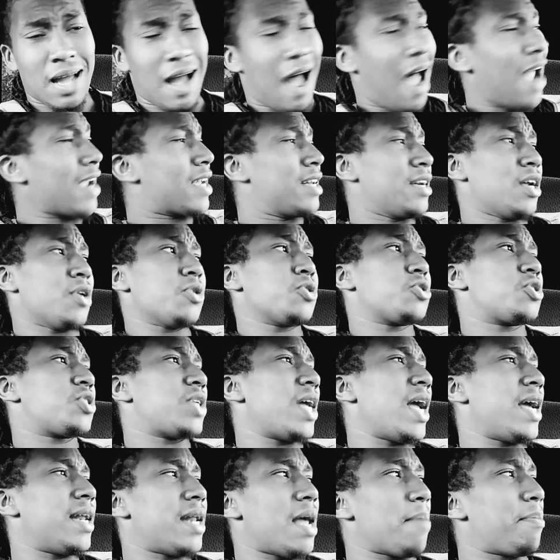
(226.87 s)
I can
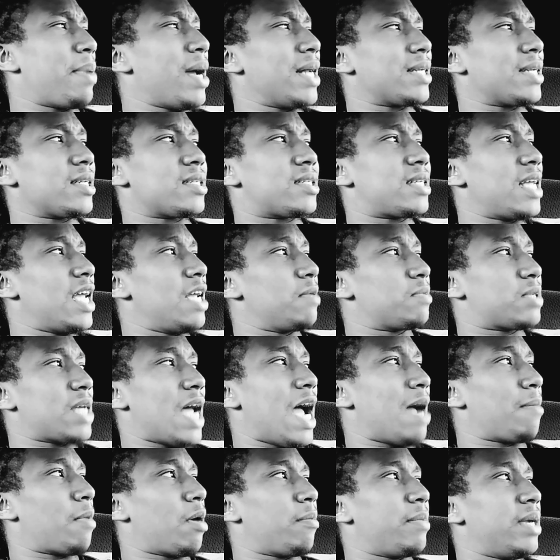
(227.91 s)
understand that. But at the same time,